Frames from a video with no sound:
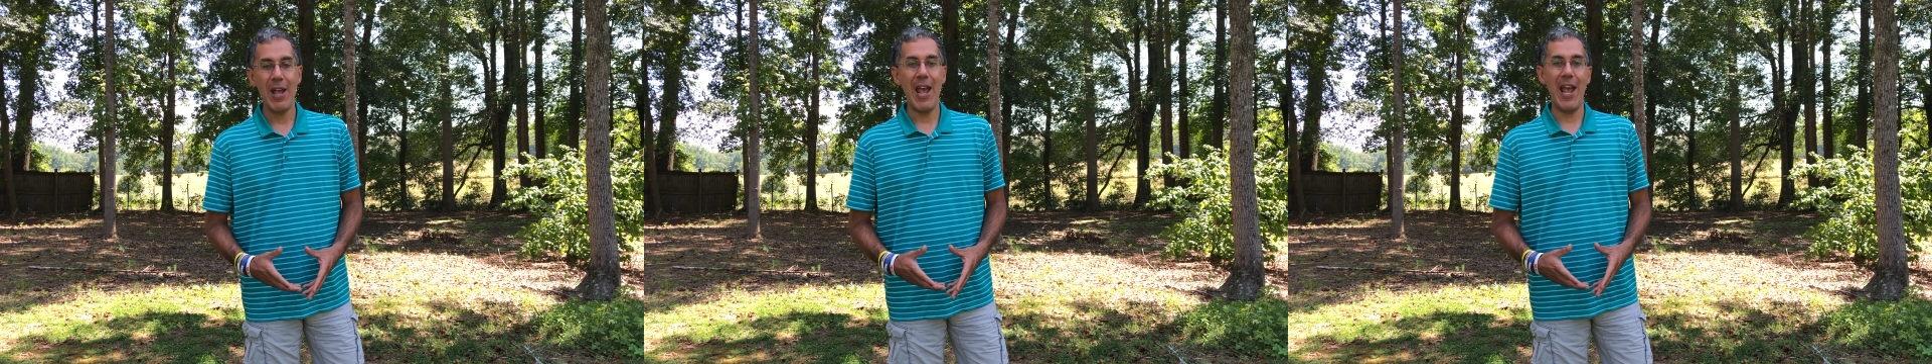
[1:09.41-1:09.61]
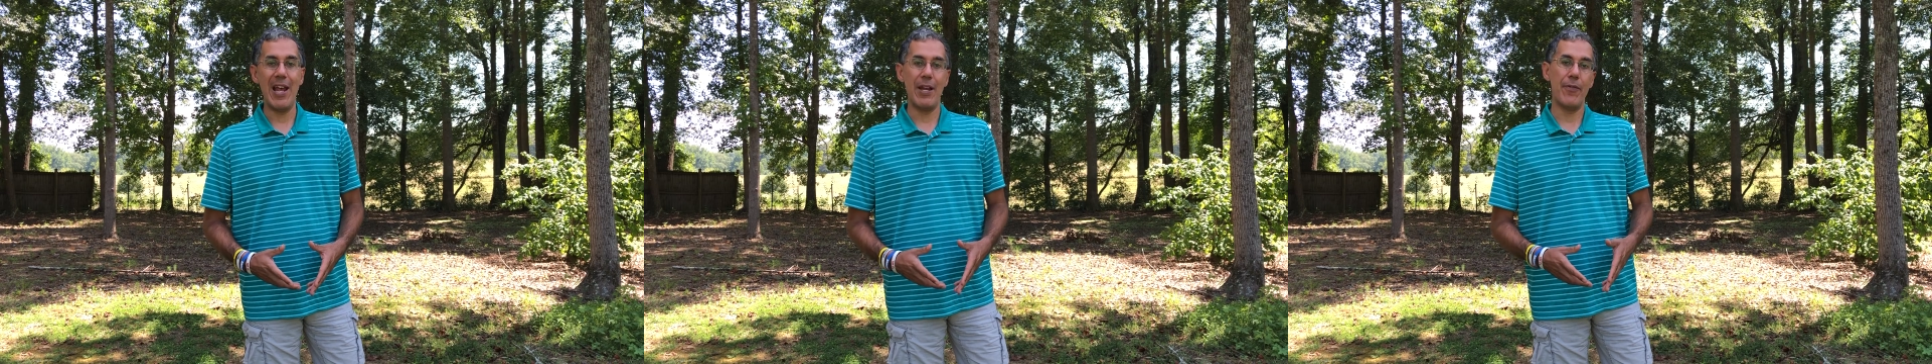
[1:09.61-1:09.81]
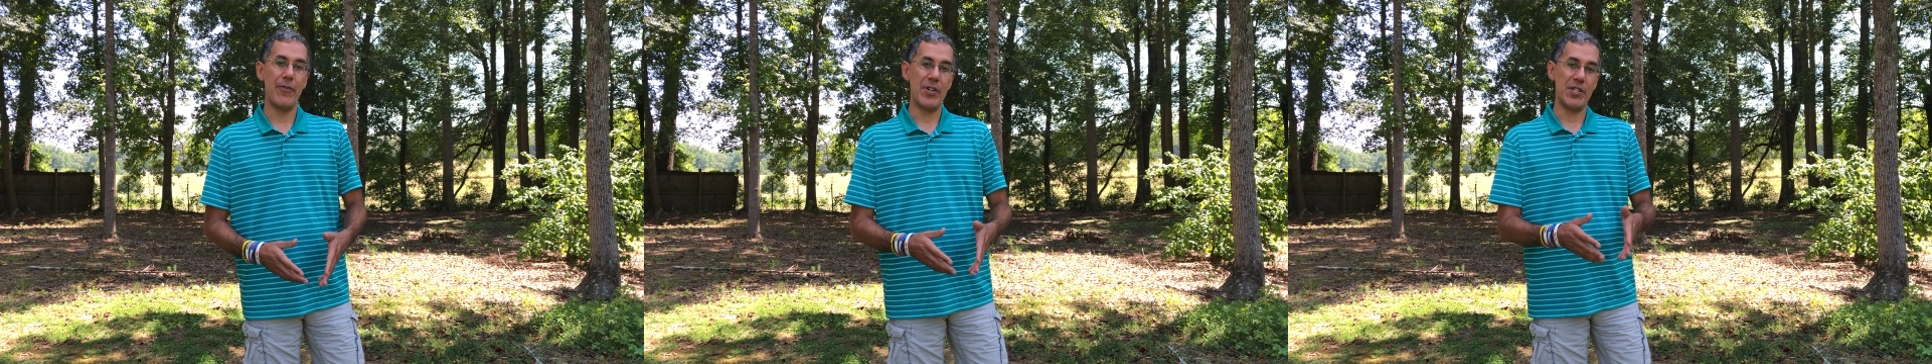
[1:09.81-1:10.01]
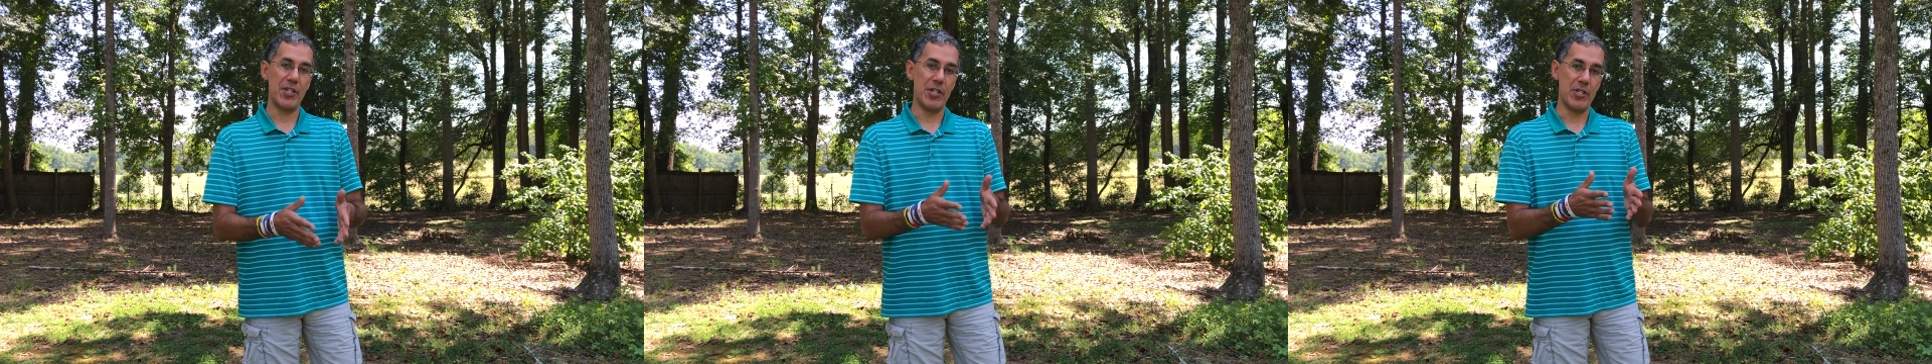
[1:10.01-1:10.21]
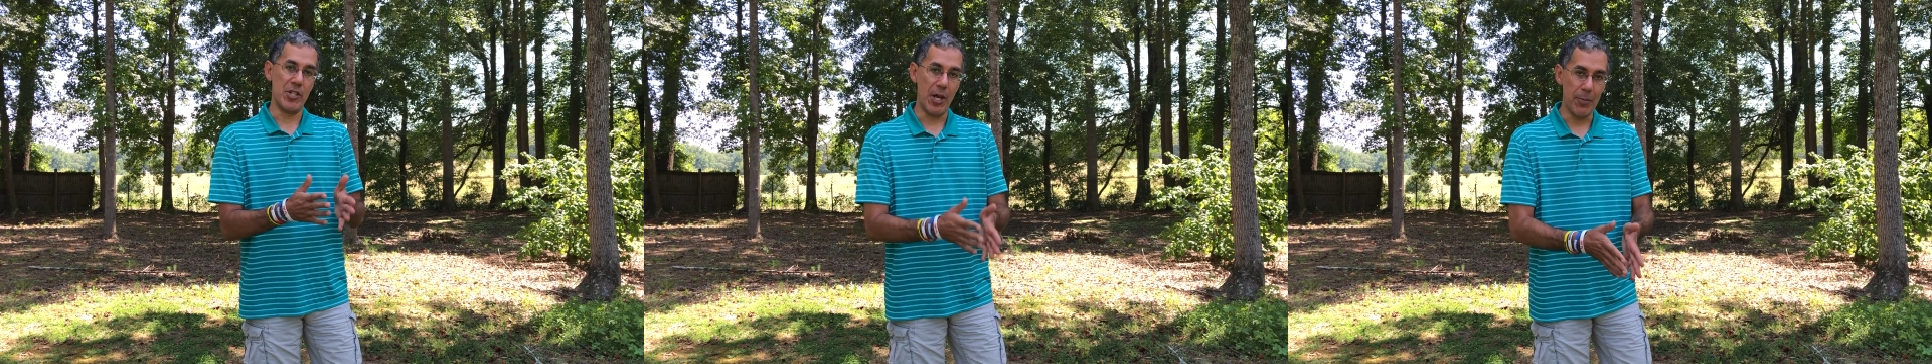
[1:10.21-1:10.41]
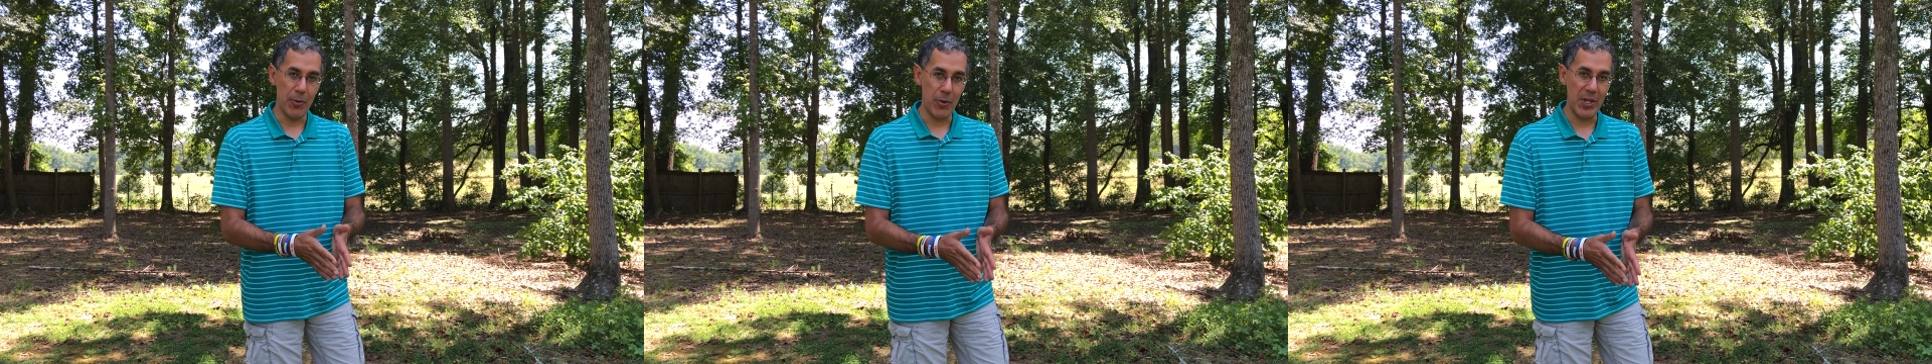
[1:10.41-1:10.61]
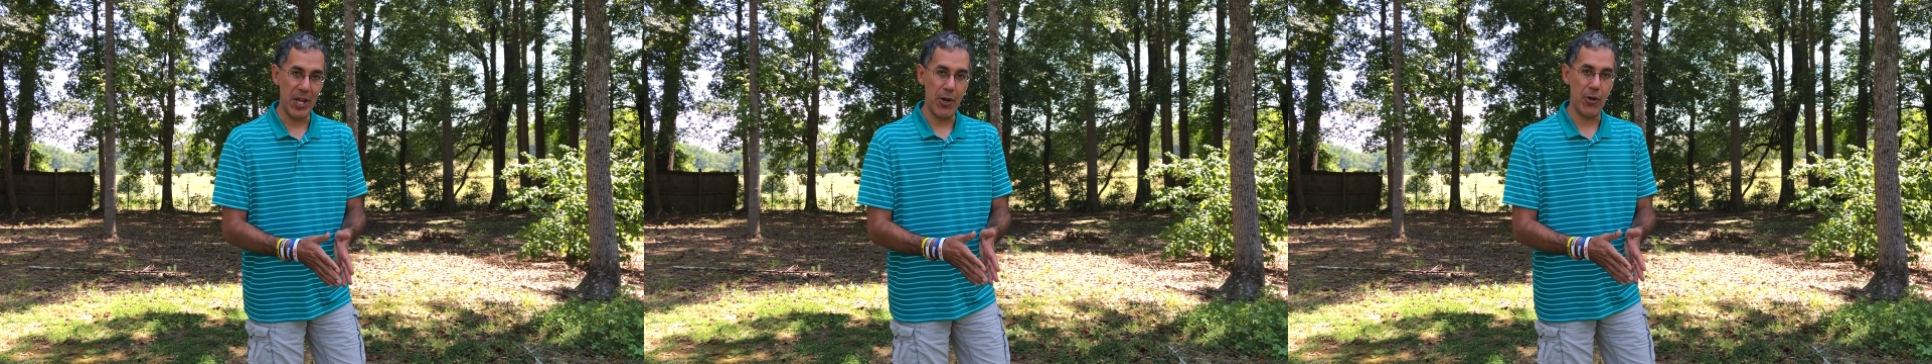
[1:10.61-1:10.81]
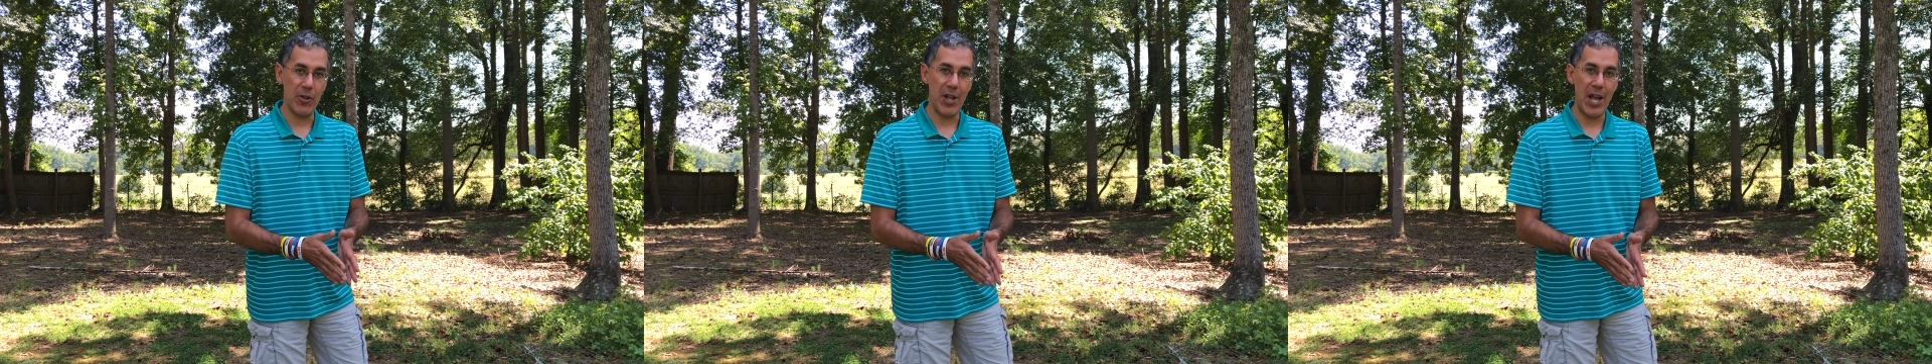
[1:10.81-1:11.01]
And if it's a double
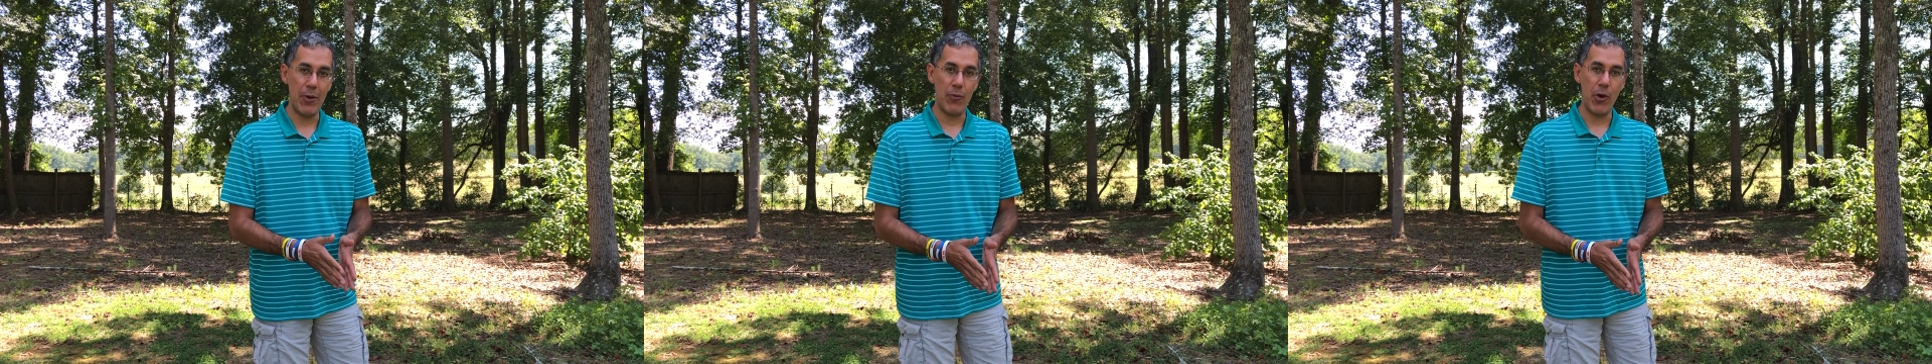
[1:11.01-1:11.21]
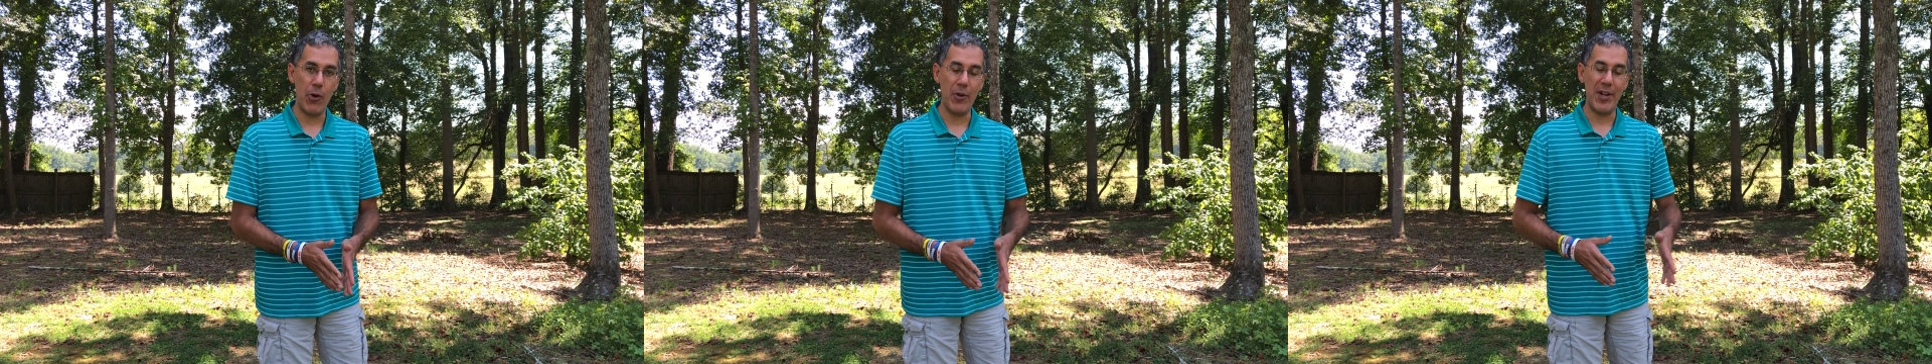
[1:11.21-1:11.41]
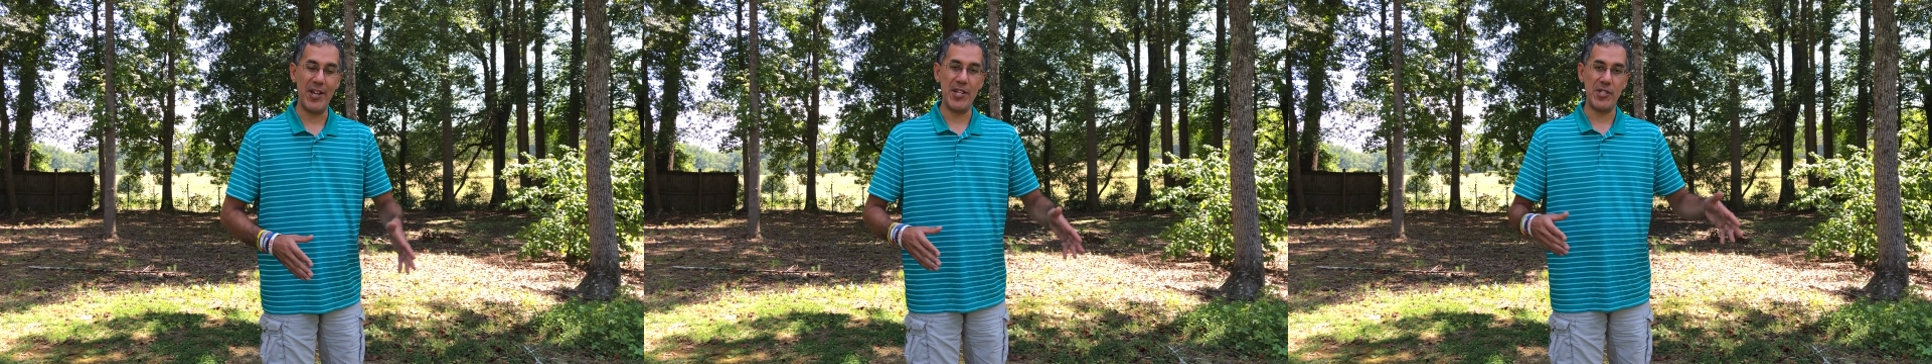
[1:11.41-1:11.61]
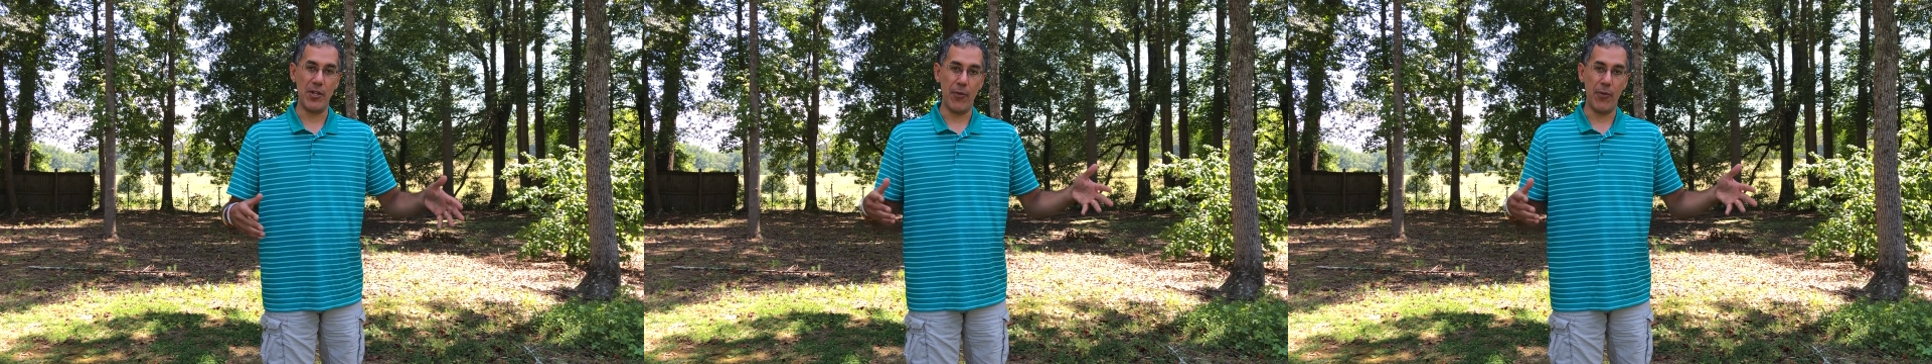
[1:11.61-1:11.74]
yellow line road and it's